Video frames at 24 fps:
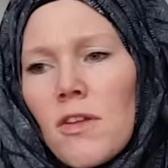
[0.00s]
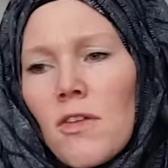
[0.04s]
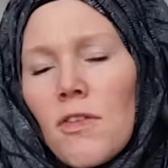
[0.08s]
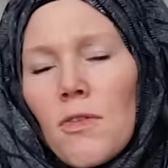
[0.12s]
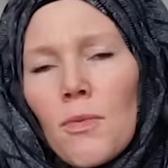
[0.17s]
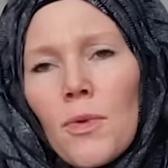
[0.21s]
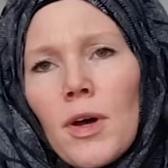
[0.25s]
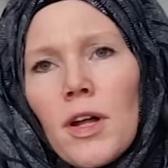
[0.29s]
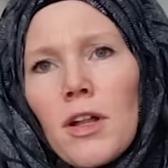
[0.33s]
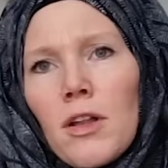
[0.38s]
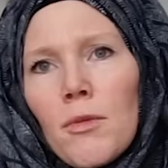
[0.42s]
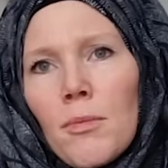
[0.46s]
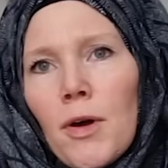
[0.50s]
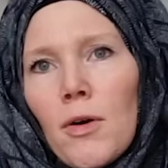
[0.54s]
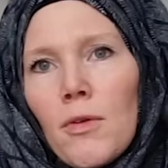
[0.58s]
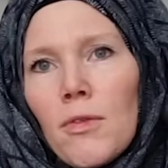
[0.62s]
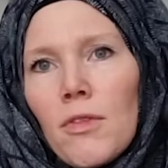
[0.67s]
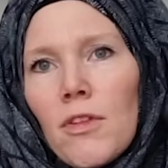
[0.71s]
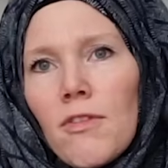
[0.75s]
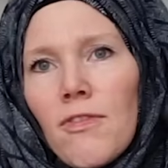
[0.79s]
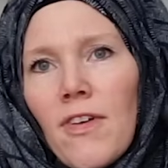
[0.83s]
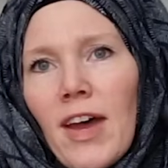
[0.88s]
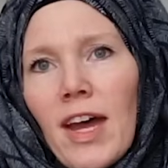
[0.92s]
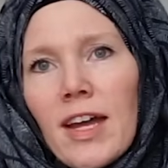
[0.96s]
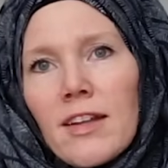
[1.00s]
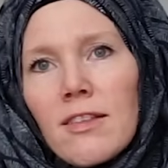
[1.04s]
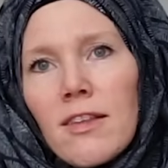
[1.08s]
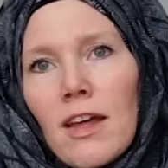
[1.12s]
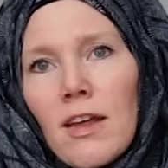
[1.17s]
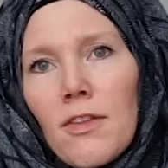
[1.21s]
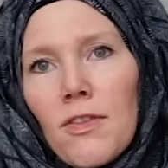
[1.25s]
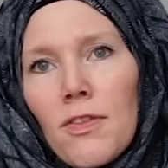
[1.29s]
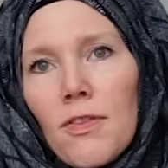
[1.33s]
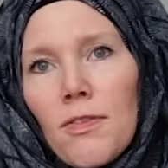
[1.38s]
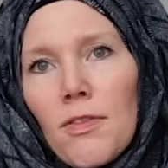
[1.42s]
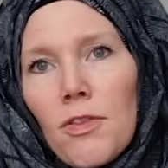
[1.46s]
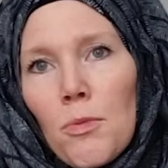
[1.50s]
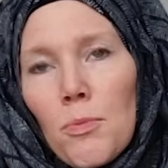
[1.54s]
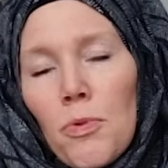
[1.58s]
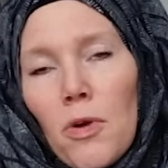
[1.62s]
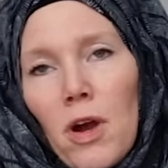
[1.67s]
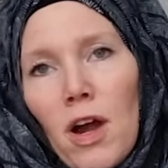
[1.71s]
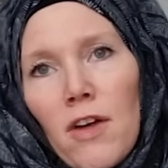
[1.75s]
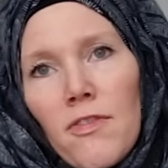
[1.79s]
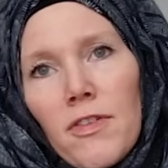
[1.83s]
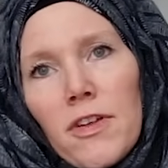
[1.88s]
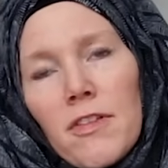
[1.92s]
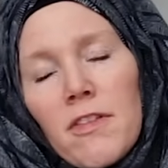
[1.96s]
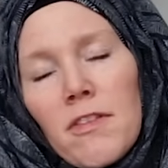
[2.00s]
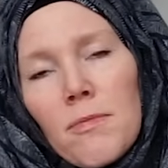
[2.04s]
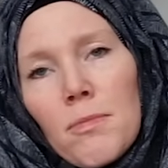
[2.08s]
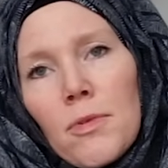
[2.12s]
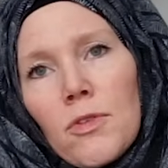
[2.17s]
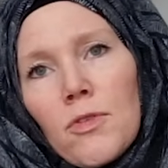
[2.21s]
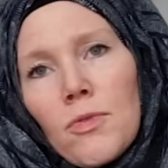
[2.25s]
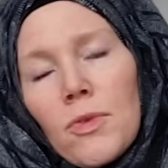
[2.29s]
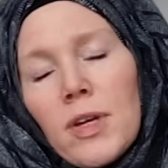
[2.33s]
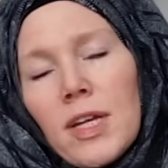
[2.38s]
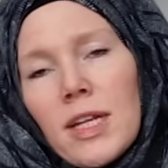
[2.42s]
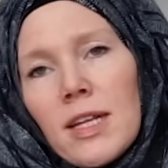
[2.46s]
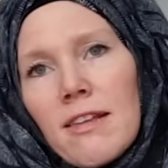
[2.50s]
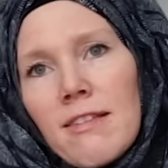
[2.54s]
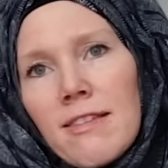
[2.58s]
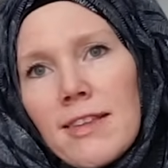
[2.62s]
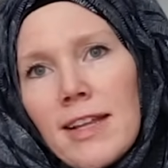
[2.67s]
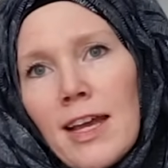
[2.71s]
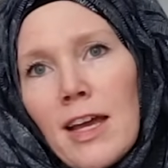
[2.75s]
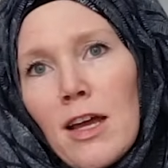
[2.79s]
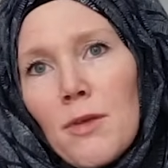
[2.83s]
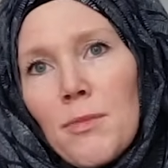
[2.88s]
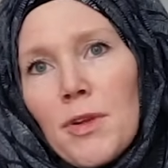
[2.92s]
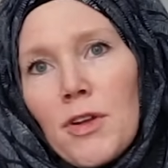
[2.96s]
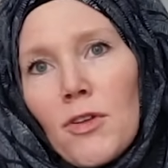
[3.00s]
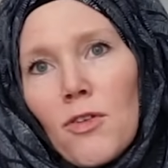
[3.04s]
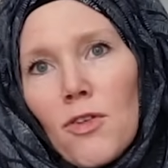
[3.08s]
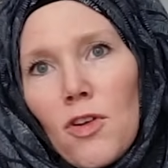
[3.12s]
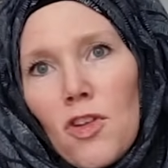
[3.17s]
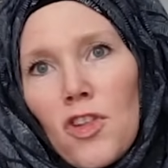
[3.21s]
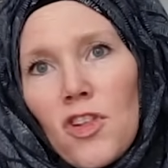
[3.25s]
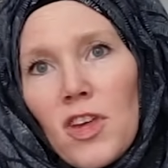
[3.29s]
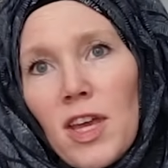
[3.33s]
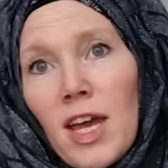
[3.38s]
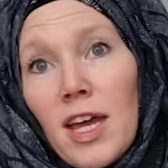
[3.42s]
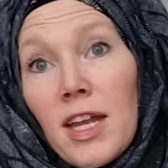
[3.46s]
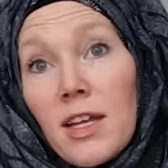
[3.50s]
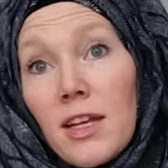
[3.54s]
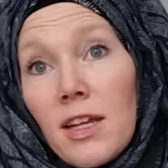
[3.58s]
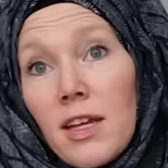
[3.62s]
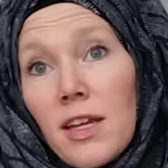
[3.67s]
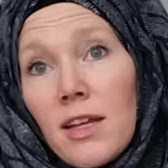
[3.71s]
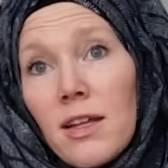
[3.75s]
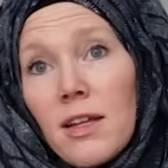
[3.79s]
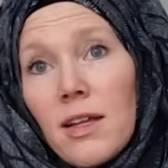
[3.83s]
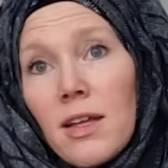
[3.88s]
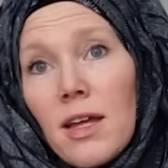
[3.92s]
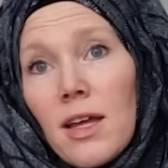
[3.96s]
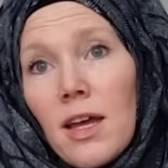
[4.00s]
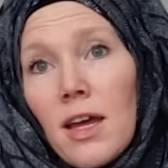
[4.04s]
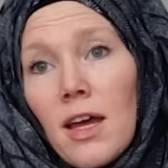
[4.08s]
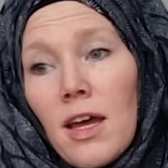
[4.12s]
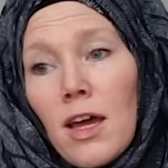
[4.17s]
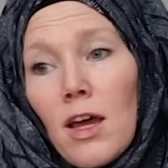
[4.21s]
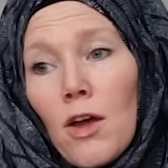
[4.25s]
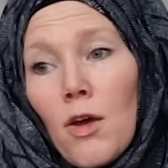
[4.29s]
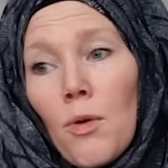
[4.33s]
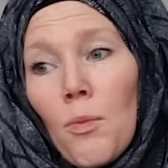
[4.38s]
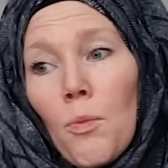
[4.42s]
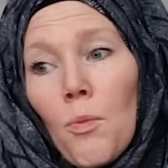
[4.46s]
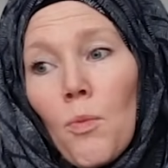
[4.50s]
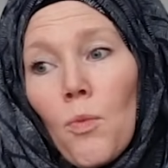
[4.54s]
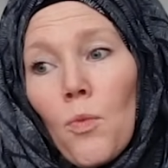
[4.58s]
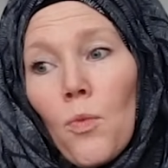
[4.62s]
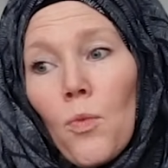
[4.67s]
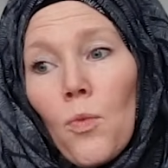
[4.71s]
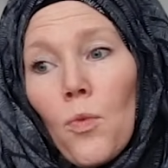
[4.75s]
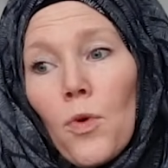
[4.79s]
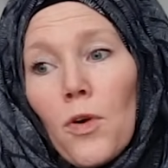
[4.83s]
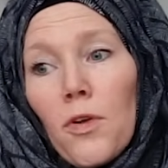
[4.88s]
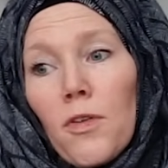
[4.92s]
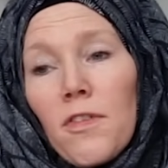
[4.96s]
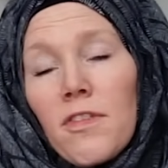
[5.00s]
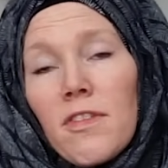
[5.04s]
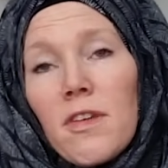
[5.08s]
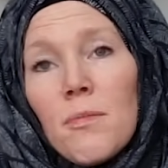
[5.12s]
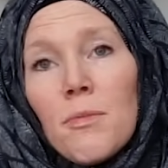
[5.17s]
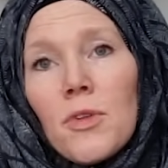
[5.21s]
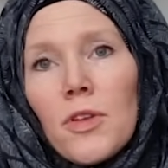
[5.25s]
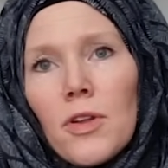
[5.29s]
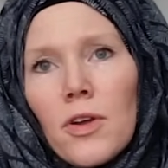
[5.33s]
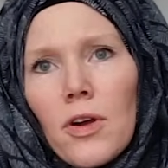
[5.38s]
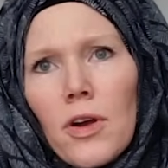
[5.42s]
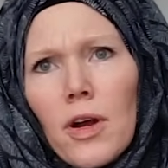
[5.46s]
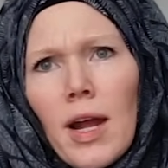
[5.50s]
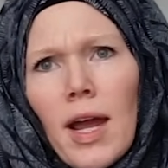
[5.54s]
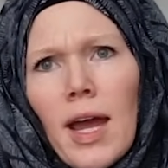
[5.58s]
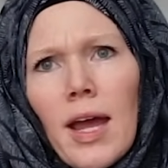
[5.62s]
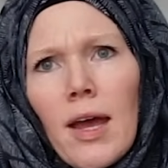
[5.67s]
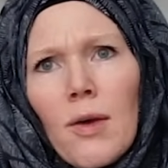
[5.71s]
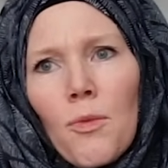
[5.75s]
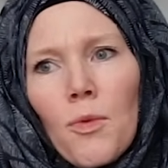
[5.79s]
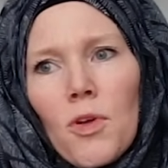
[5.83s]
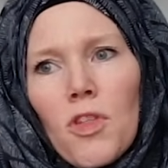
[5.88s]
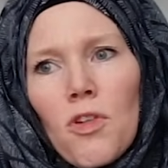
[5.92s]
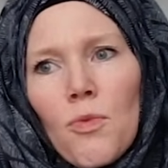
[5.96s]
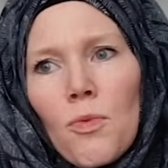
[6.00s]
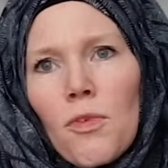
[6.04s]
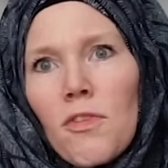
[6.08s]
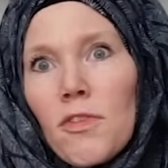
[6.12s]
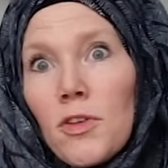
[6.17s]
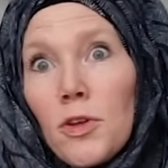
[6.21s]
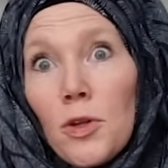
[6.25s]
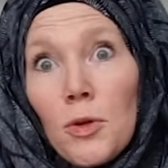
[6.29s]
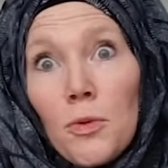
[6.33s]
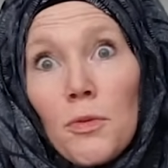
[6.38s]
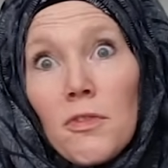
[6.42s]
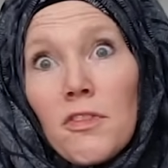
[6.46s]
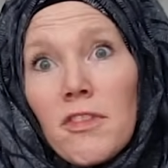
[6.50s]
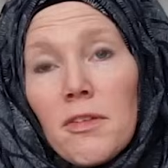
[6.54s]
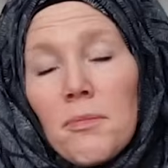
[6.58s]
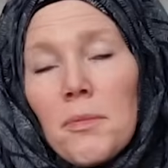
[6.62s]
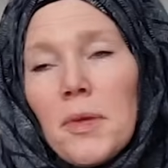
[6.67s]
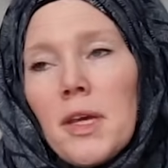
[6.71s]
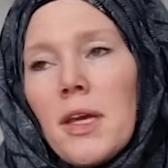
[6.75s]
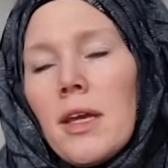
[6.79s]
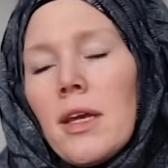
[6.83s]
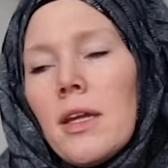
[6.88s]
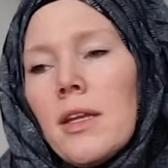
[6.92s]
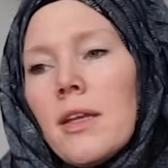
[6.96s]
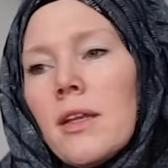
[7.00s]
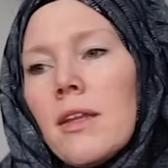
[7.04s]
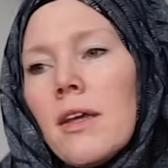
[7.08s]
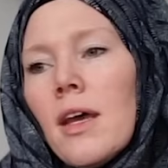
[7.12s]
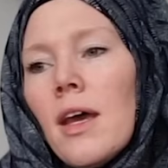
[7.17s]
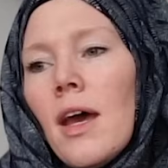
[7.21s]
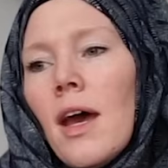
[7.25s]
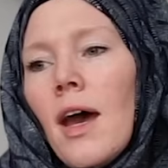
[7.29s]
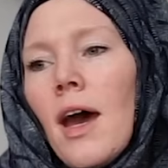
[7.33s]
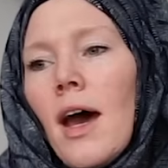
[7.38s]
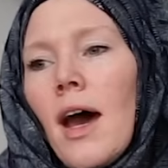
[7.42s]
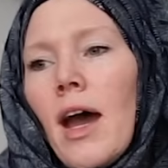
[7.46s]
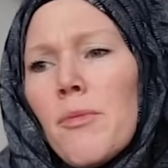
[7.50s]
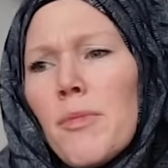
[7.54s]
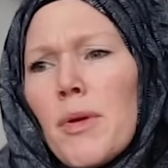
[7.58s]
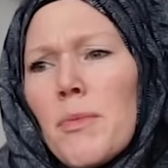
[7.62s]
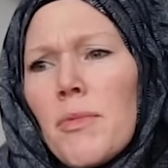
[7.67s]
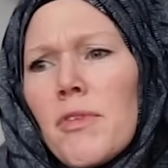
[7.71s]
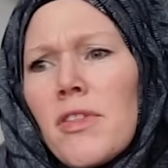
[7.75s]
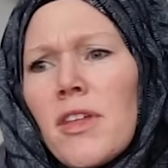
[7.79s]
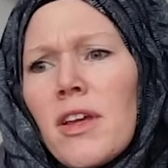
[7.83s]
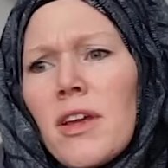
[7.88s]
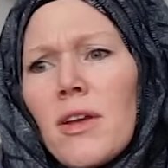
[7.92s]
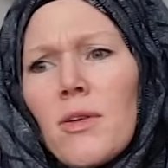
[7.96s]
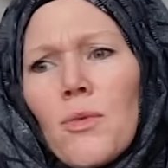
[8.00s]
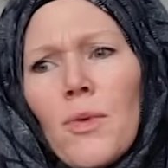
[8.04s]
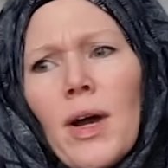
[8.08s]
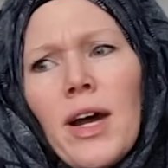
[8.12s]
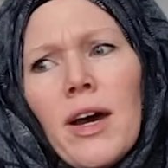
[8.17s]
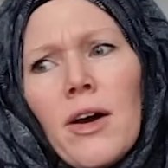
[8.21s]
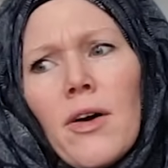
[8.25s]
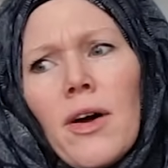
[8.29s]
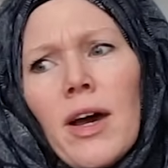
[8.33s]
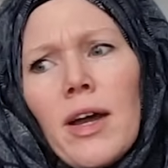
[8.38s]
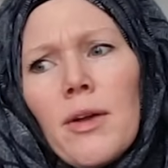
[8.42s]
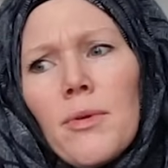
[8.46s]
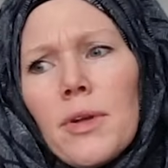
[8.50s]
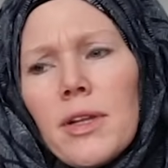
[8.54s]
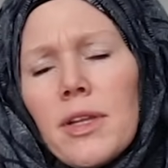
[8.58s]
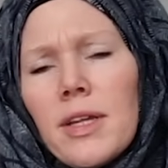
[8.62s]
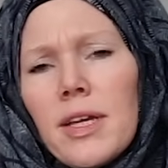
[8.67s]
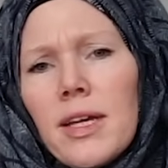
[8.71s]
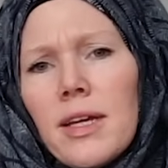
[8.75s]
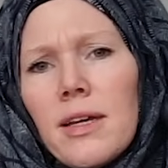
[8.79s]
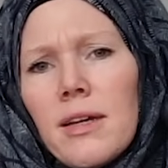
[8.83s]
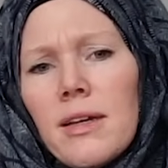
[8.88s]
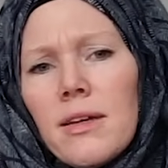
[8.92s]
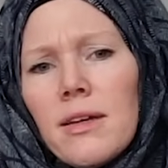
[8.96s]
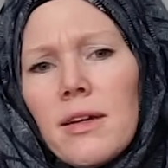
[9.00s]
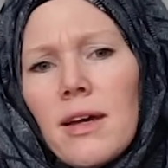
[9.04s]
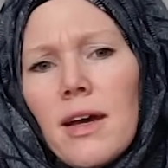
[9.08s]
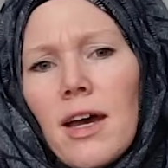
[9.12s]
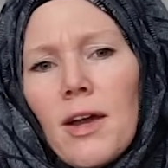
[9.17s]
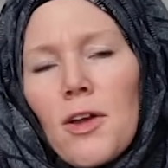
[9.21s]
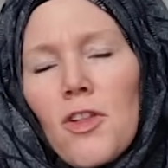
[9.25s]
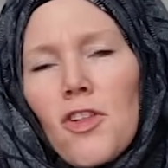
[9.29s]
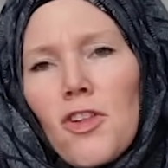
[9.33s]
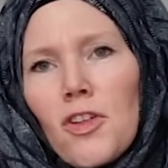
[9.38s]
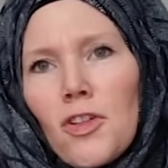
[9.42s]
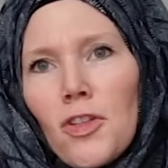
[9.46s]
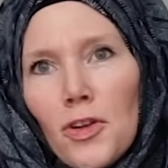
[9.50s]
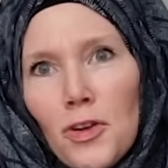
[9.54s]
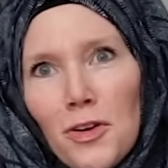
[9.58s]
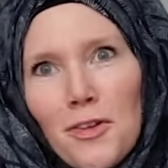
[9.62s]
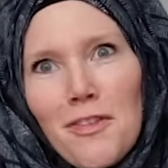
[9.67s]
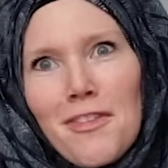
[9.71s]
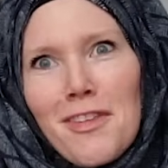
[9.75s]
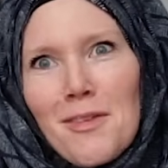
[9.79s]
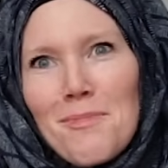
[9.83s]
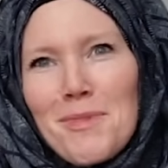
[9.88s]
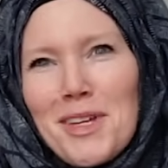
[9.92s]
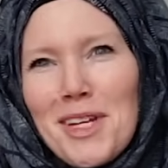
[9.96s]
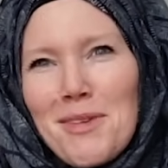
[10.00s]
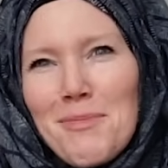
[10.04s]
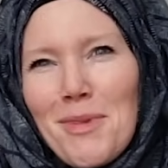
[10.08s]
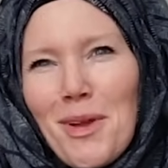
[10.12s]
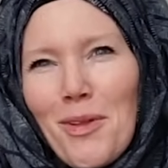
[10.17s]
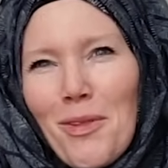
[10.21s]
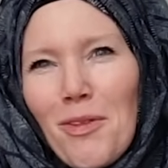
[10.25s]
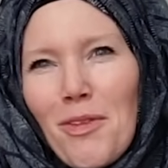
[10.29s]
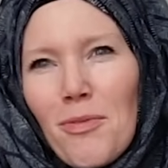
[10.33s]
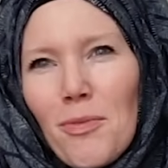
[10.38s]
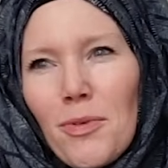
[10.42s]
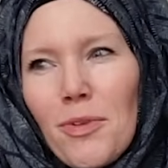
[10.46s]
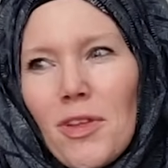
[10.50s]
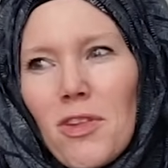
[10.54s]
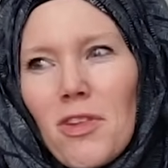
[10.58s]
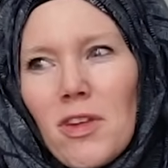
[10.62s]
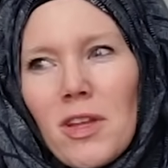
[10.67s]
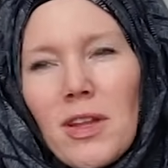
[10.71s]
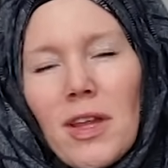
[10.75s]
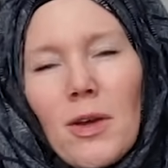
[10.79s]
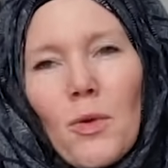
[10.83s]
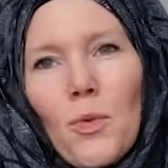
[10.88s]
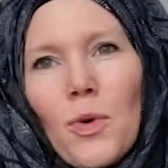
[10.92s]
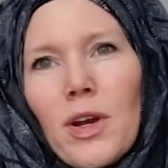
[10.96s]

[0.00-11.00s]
as well about the fact that the prophets between Islam and Christianity were similar, which was news to me. And I remember thinking, wow, I should learn something about this religion. Like,